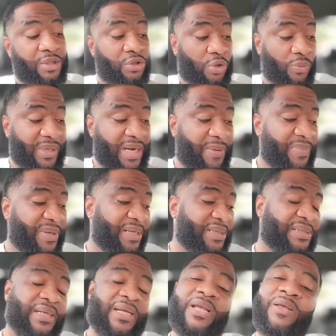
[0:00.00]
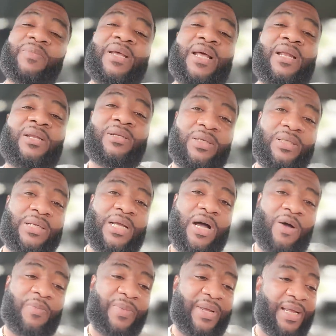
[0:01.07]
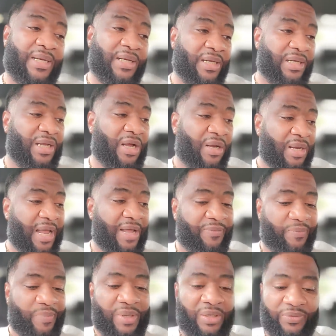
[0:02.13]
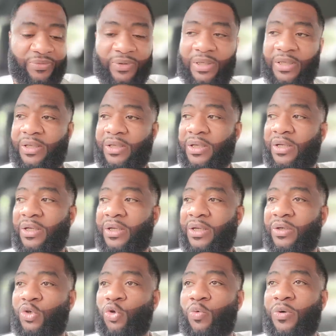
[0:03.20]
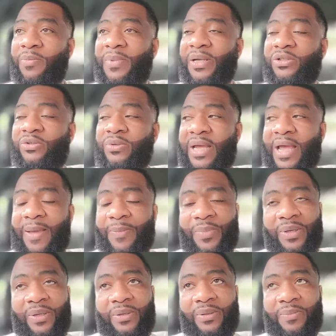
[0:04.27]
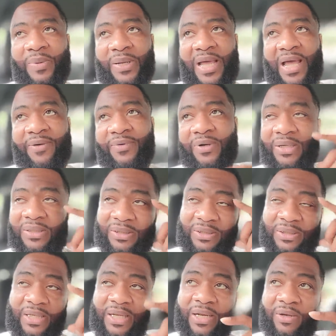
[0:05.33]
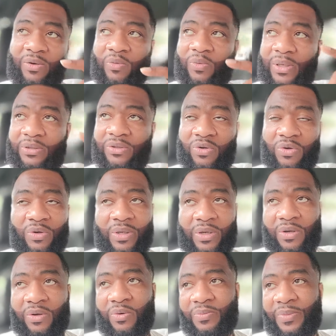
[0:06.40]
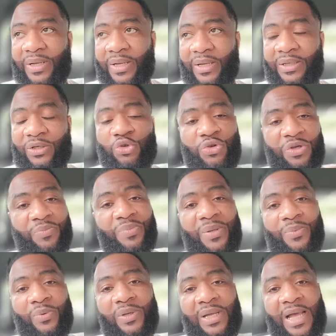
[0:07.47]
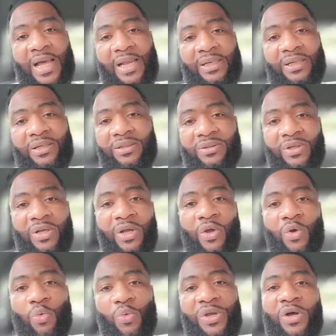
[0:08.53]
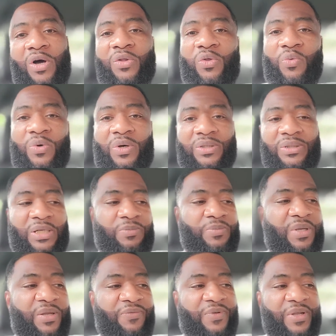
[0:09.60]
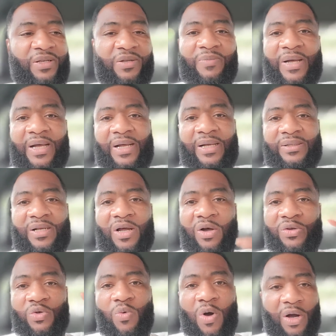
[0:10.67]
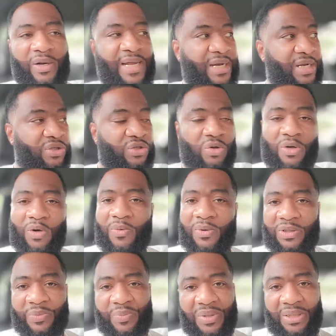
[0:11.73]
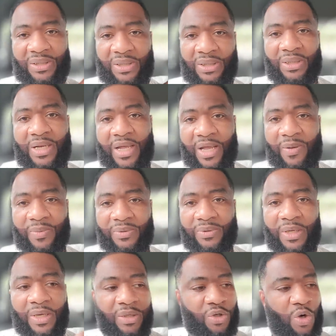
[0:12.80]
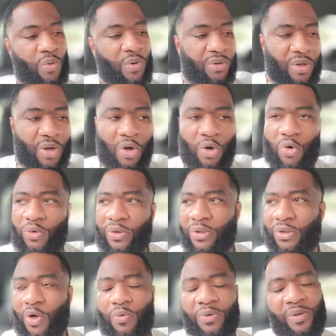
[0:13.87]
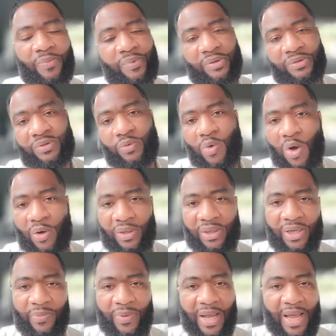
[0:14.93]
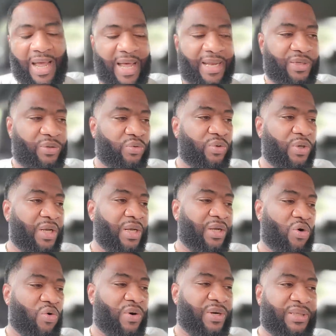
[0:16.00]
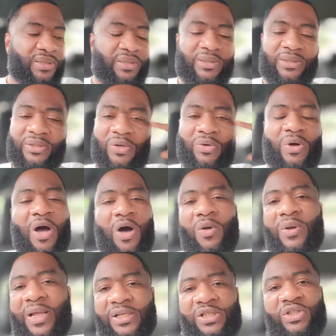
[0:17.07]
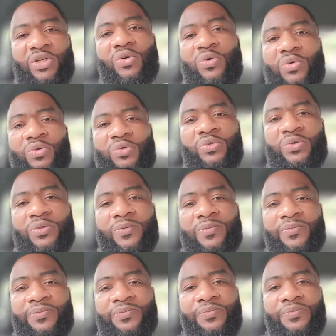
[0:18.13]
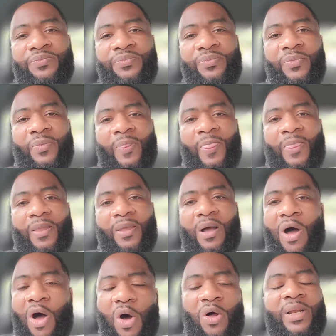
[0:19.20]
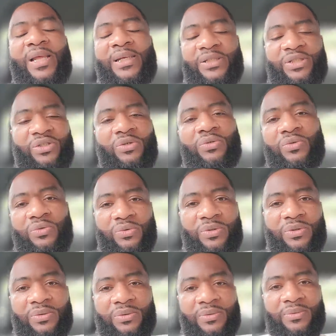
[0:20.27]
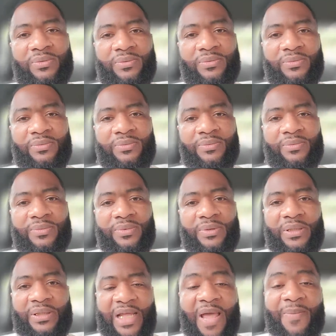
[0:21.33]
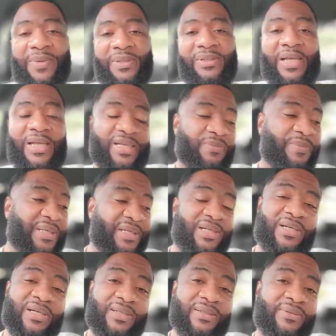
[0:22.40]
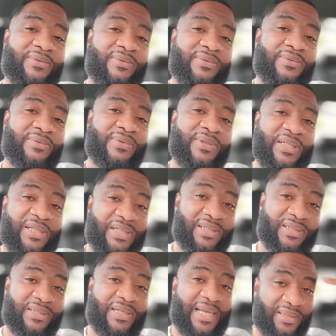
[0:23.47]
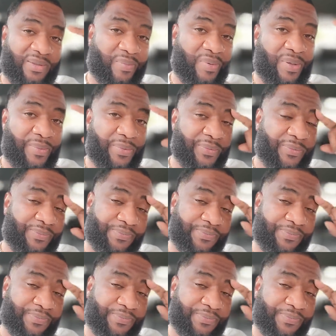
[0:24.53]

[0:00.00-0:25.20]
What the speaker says: So with that being said, man, I love y'all, man. Live y'all life peacefully. Do what makes you happy, but have an understanding of what's going on, man. Treat people kindly, because we are the ones that's being victimized. All you walking out the door don't want to speak to your neighbors, don't want to hold the door when a person walking in behind you, going into a store, all that shows the damage that has been done to us as a people.